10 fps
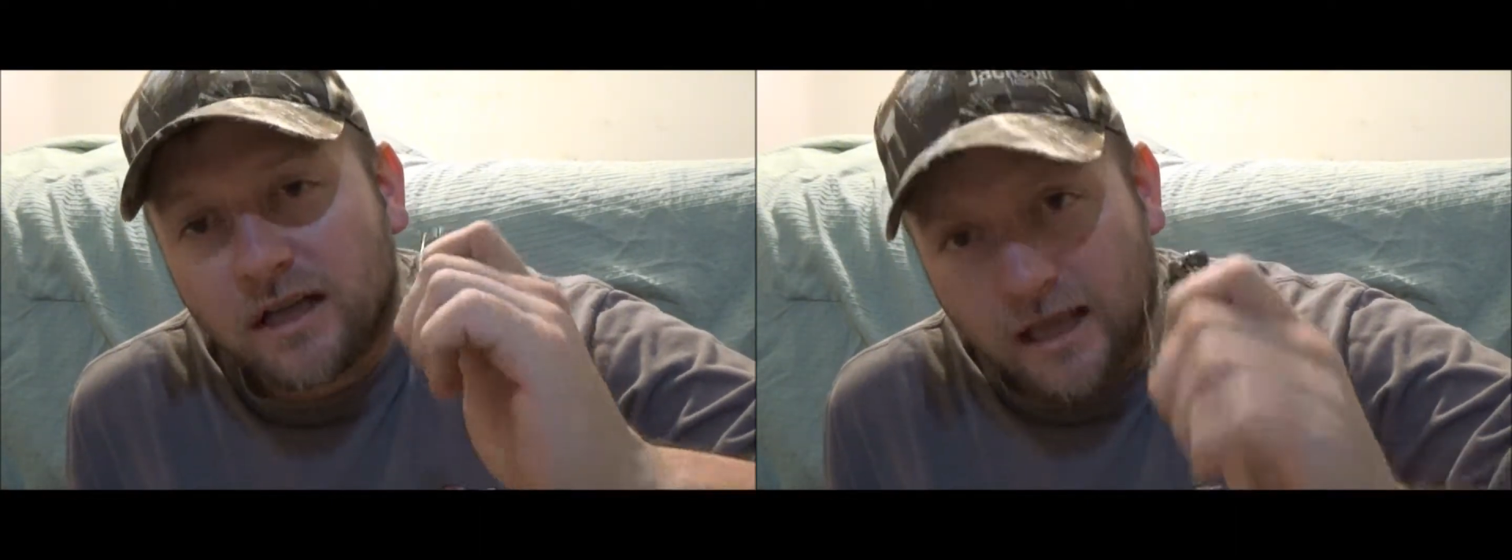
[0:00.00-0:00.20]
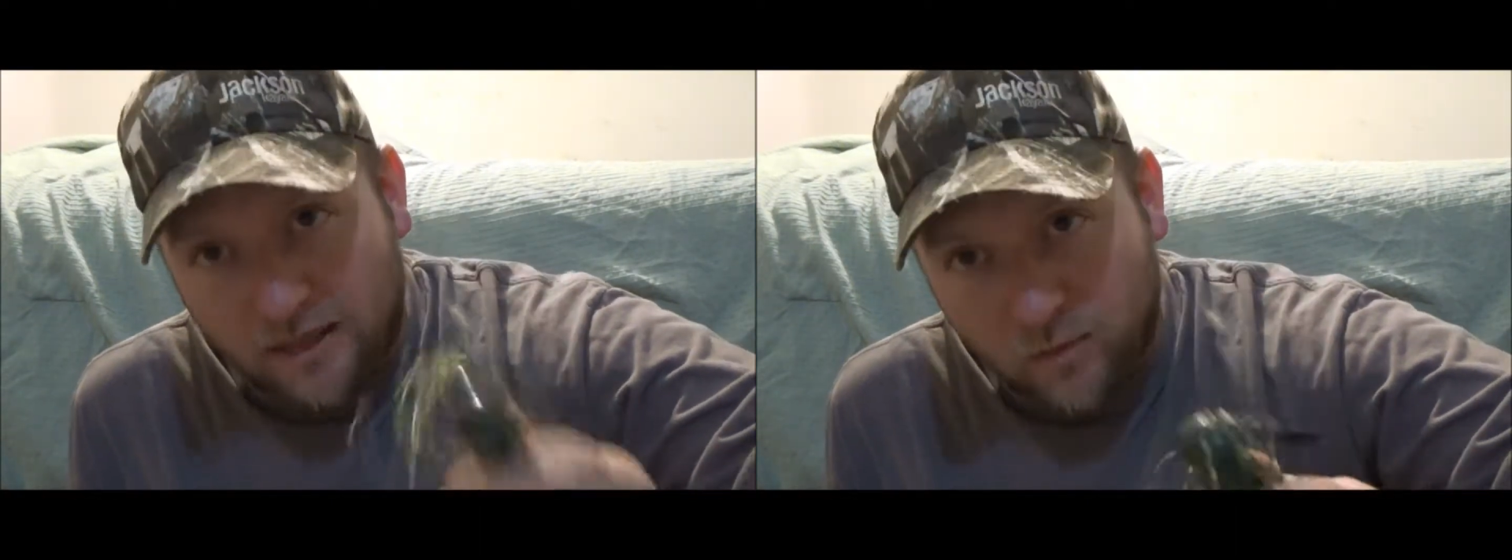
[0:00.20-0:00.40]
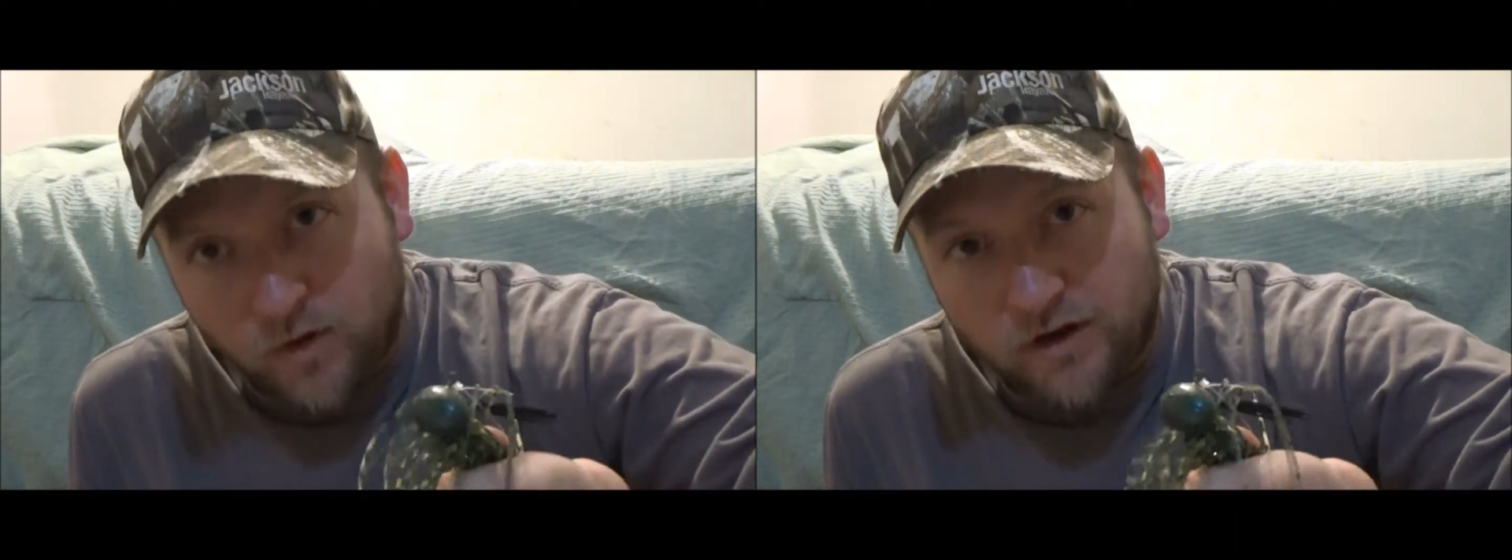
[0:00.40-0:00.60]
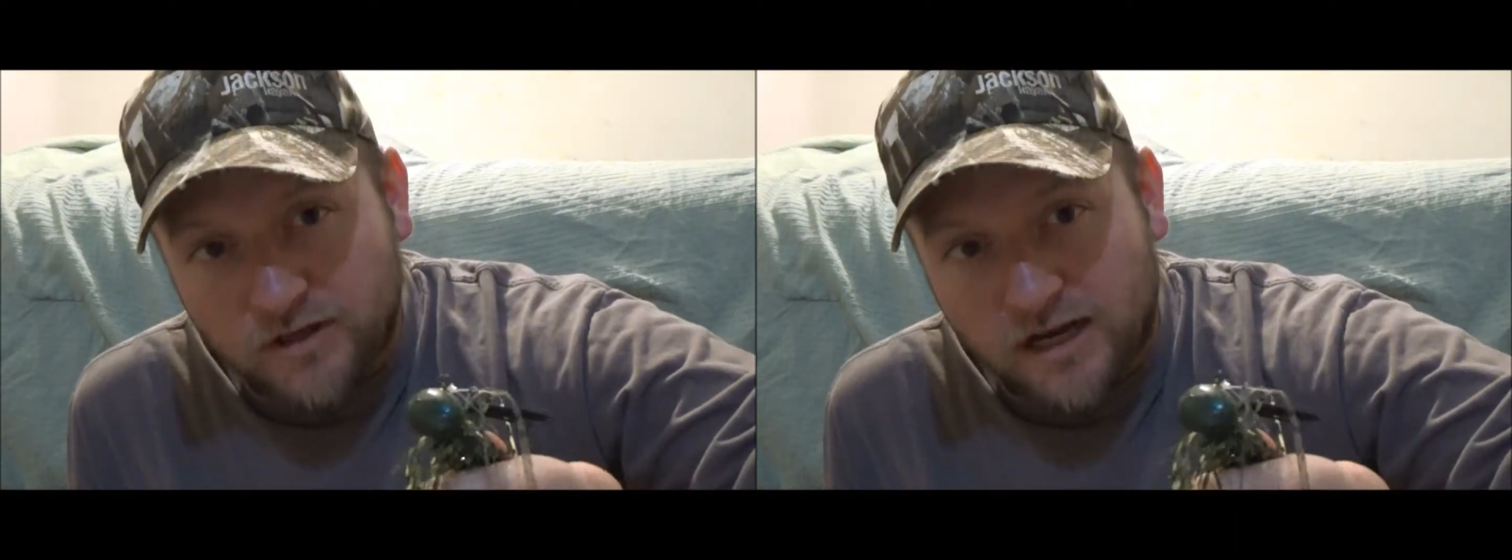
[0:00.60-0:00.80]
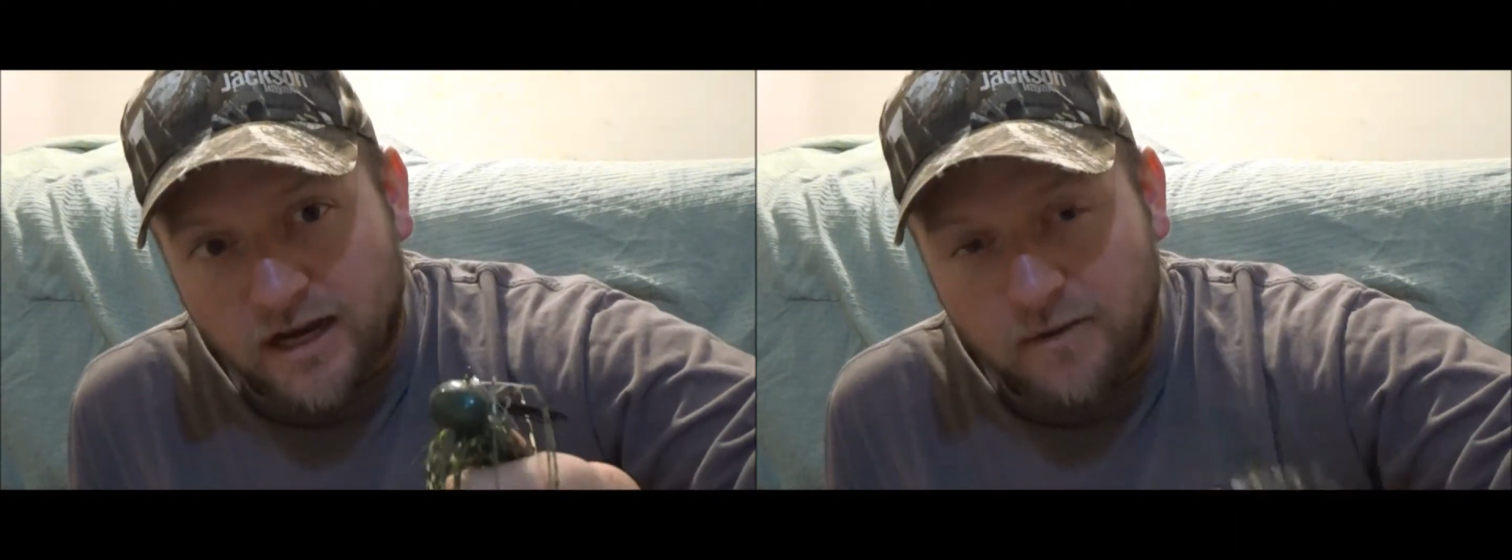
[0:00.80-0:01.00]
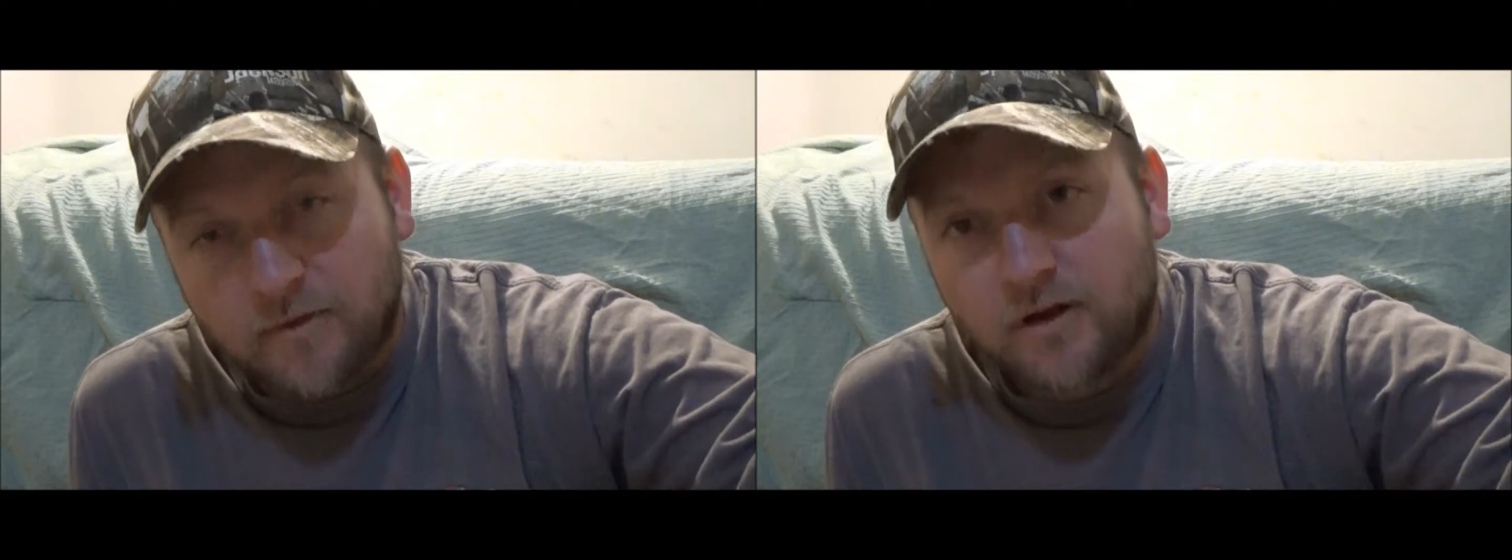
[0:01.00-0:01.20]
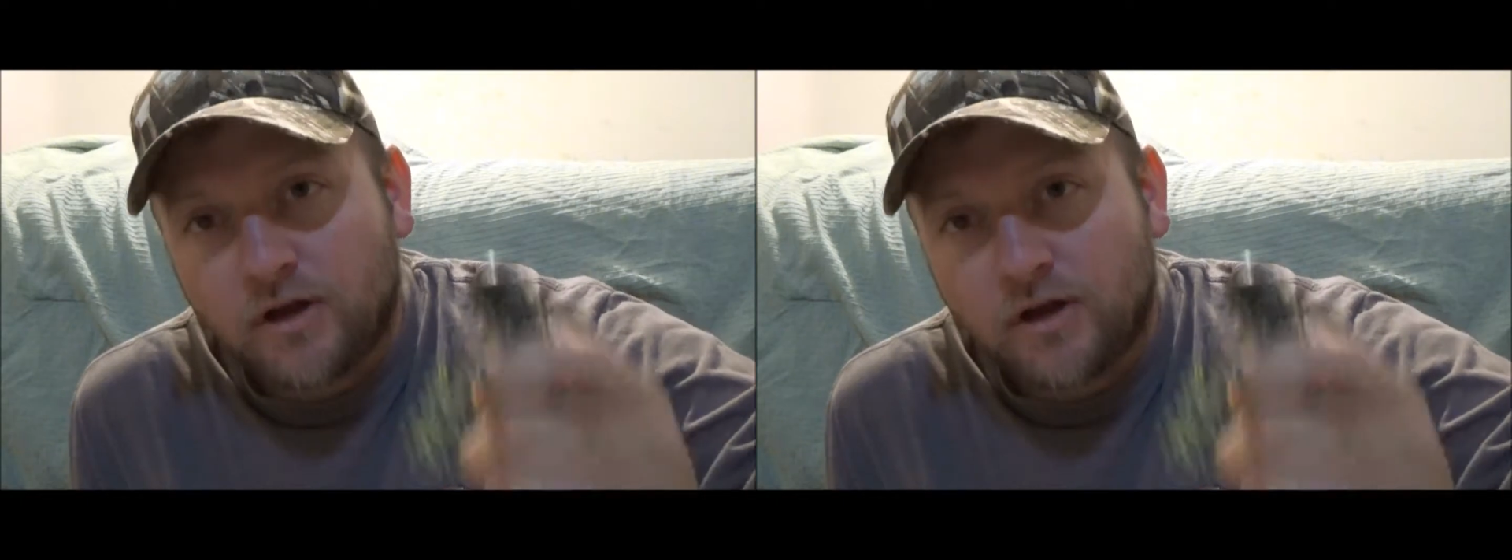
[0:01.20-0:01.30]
In the wintertime,